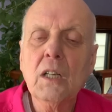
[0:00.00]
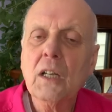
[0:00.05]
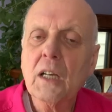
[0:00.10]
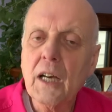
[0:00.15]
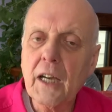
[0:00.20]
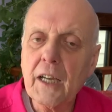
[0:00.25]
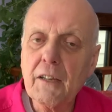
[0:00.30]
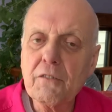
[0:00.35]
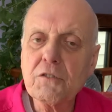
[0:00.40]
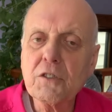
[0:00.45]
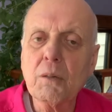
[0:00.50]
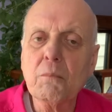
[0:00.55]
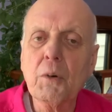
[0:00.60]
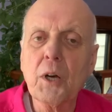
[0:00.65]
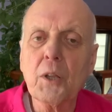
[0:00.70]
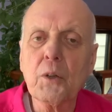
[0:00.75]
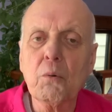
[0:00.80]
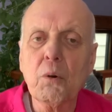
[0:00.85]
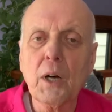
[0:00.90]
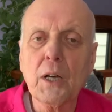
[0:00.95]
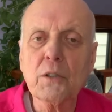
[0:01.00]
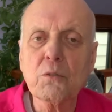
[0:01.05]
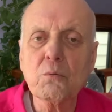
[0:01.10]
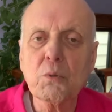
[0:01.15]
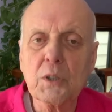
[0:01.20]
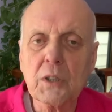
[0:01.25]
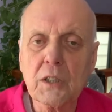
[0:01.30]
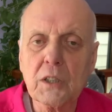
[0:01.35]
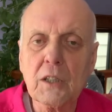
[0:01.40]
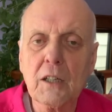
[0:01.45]
I have some other ones. We're
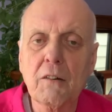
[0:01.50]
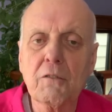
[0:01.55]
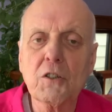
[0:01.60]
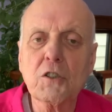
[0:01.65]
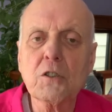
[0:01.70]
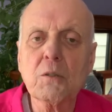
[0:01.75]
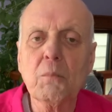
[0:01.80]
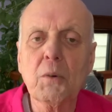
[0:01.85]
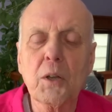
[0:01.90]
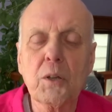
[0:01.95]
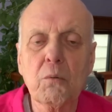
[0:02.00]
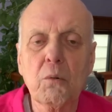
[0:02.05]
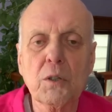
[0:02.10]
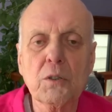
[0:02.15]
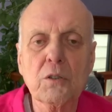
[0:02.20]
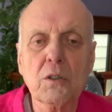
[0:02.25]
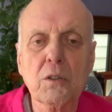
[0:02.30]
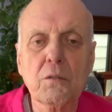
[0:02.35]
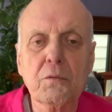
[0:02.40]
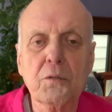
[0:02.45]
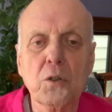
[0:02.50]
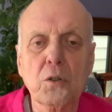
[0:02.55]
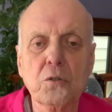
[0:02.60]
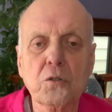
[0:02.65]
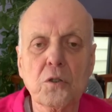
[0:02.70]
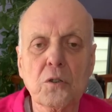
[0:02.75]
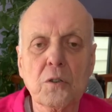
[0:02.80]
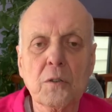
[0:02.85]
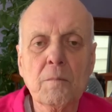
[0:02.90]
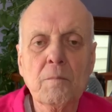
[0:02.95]
going to cover some other ones in the
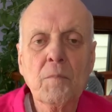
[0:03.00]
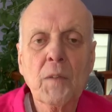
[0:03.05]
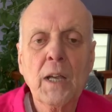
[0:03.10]
future.